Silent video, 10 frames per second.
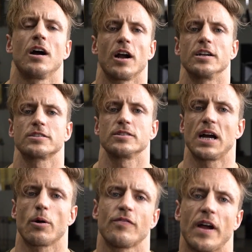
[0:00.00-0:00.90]
All right, so
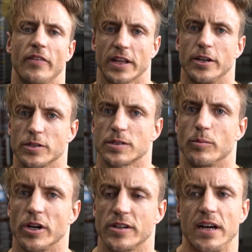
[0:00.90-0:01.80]
now we're finally gonna do some
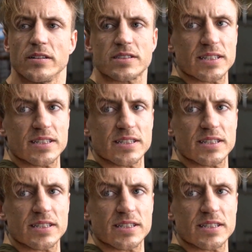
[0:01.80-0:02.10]
rear delts.